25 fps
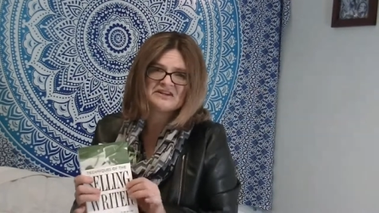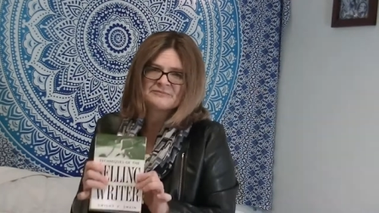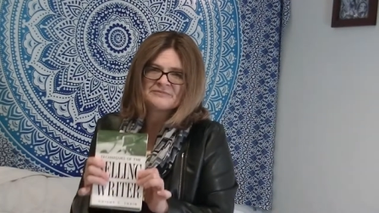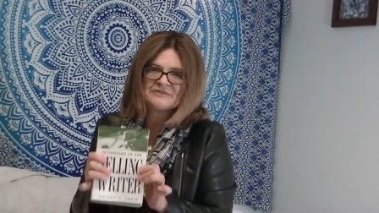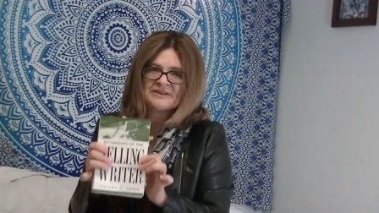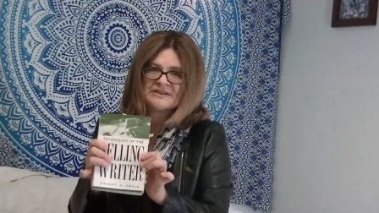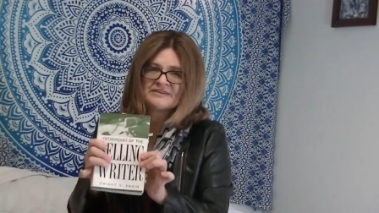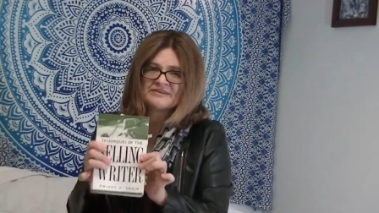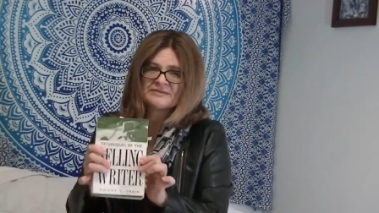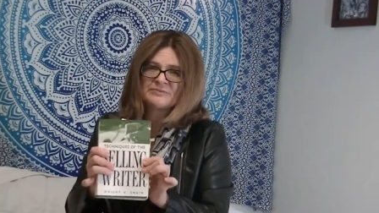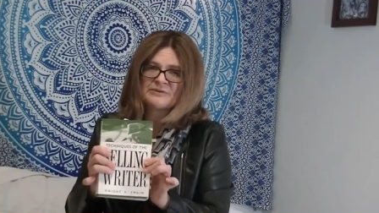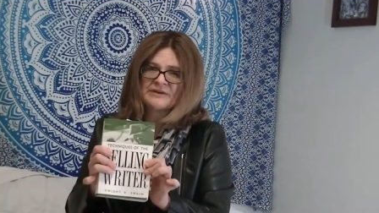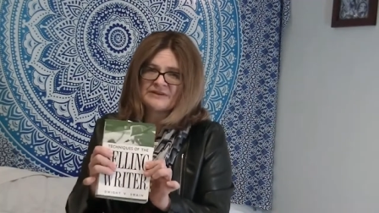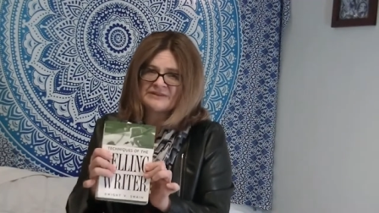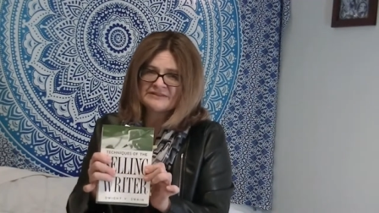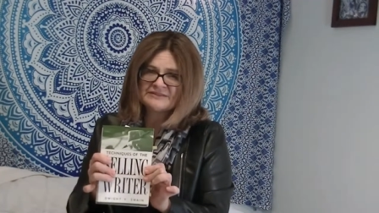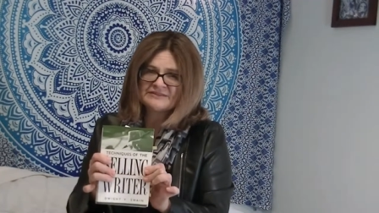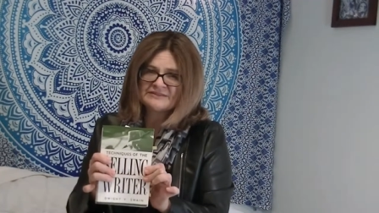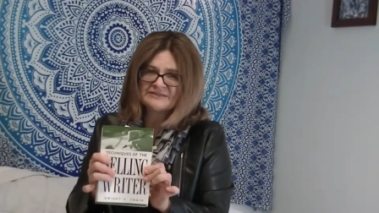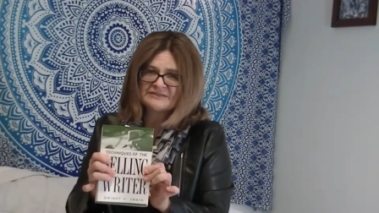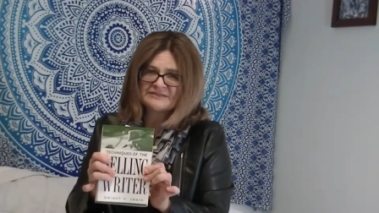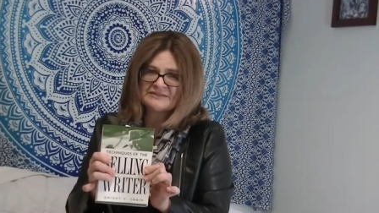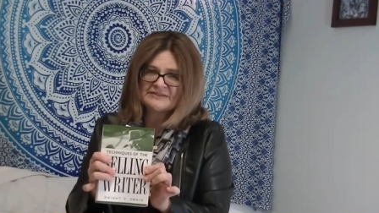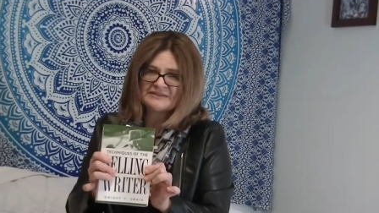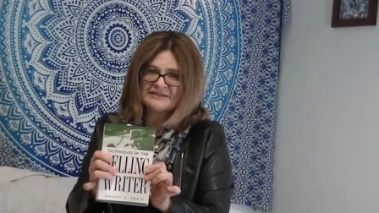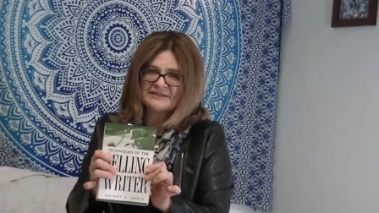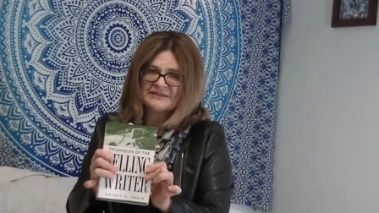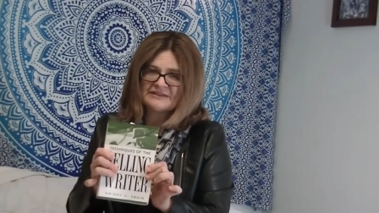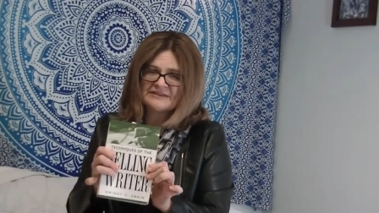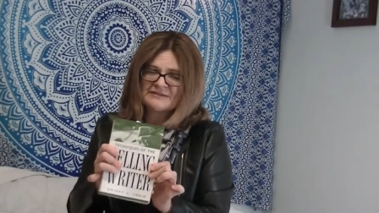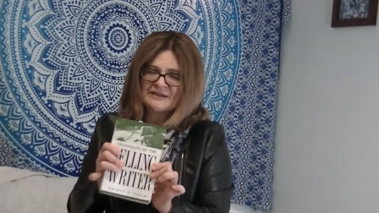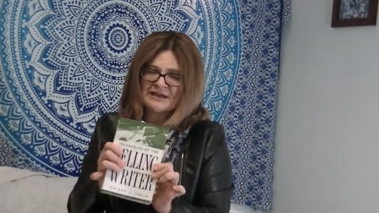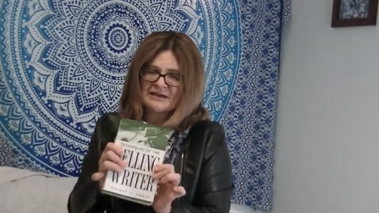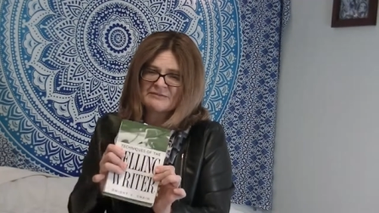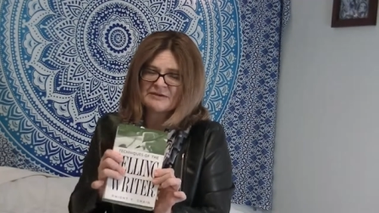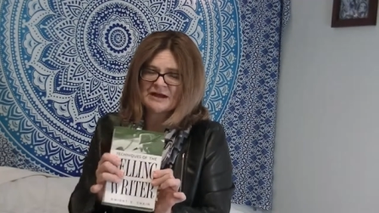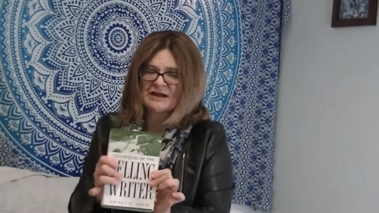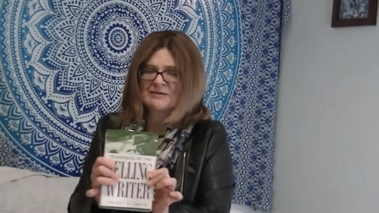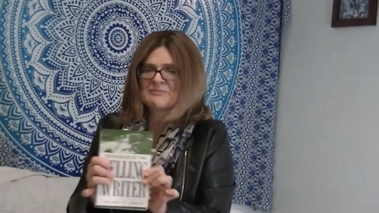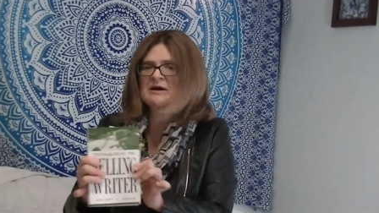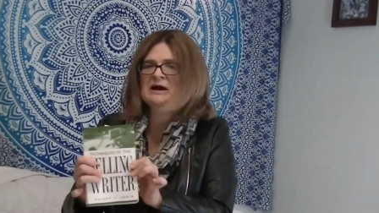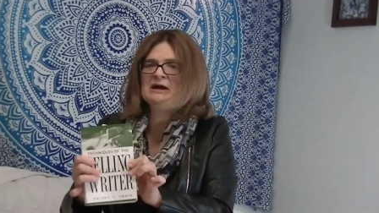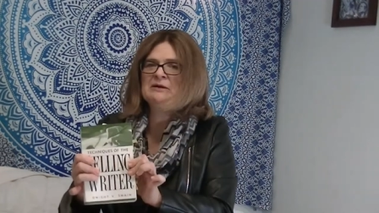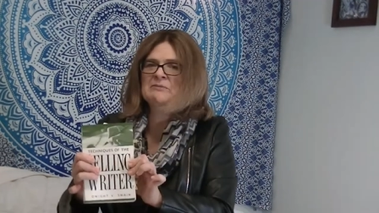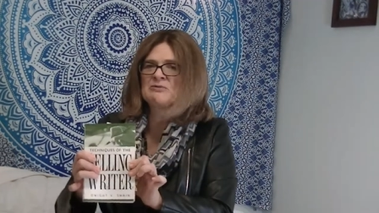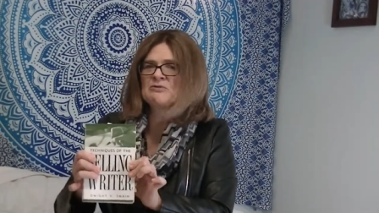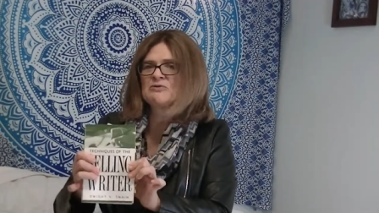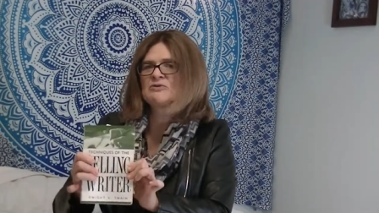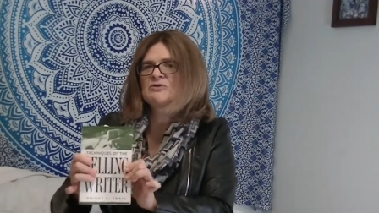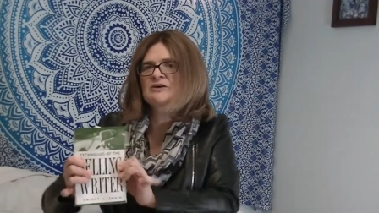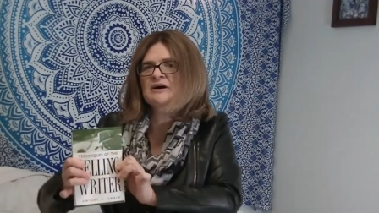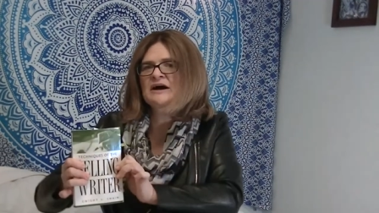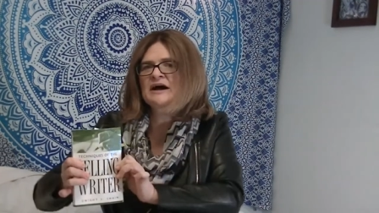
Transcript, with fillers: This one is like my Bible.